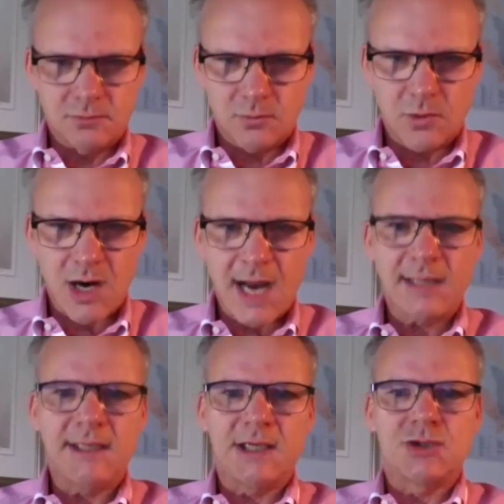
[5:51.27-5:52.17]
We're
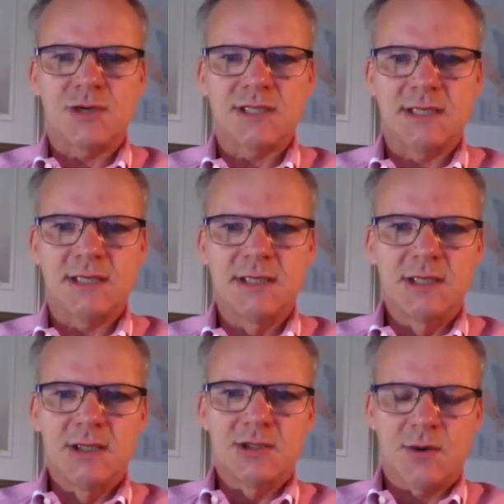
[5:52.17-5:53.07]
highly interested.
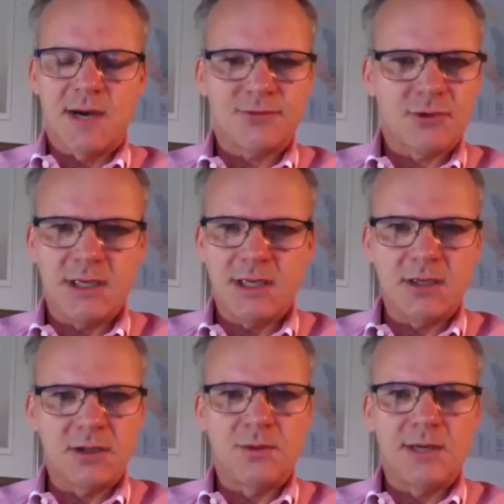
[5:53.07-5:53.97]
So after a
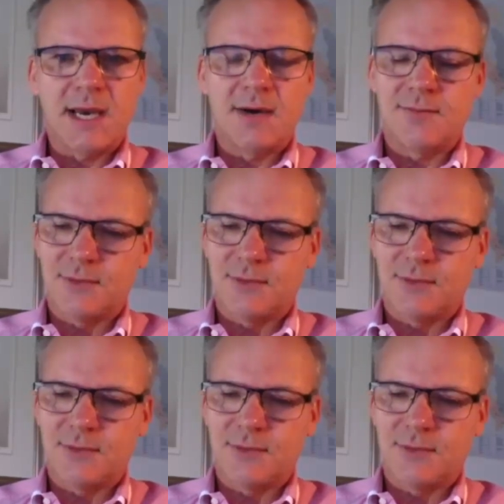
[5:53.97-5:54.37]
year, we have